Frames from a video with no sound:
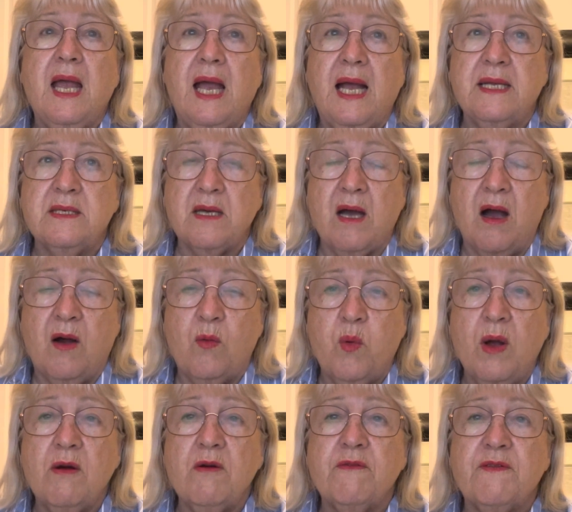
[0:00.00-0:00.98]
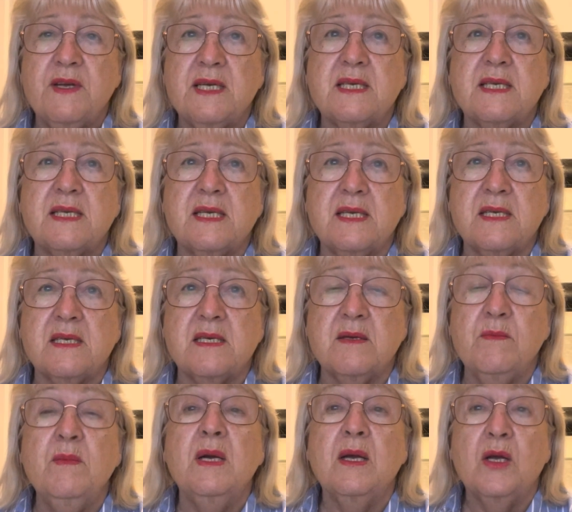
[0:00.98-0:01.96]
and our welfare
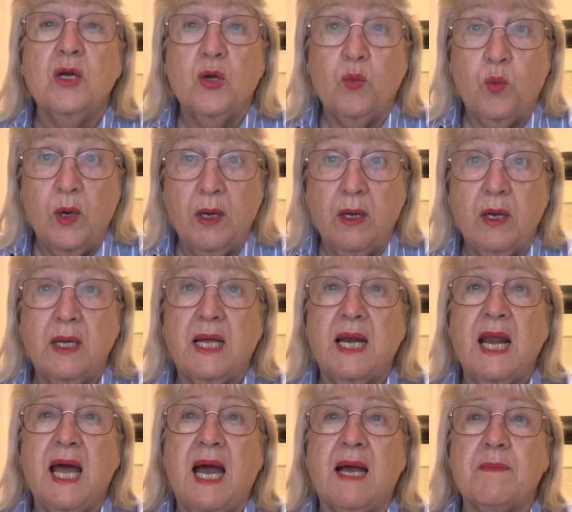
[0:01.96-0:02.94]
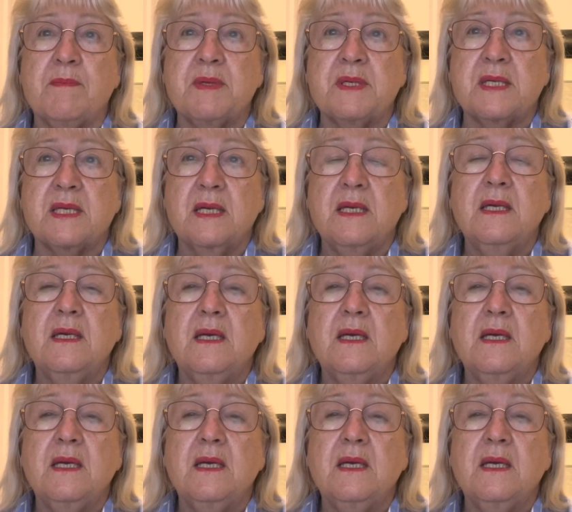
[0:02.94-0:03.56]
system will collapse